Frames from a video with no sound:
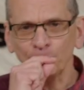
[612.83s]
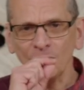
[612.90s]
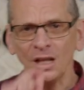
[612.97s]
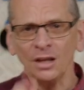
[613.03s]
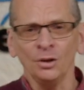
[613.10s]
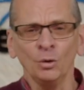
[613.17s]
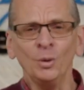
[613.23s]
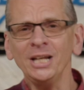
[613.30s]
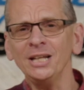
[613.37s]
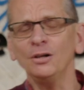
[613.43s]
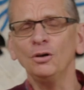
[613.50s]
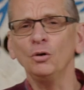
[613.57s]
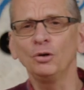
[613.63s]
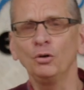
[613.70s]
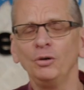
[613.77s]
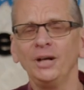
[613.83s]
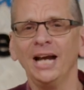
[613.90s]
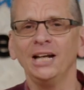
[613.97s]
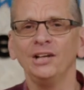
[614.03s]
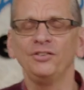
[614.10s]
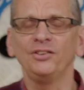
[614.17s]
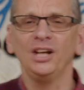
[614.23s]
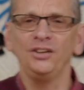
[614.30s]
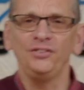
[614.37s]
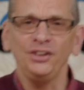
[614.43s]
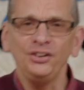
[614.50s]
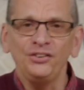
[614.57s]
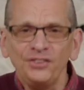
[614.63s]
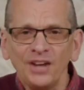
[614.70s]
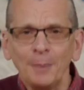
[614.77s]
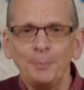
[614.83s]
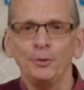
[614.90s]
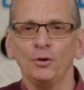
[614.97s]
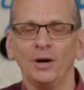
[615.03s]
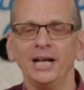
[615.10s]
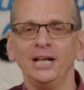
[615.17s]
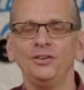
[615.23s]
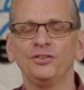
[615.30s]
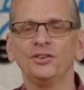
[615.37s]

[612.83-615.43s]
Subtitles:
the way that God creates is he separates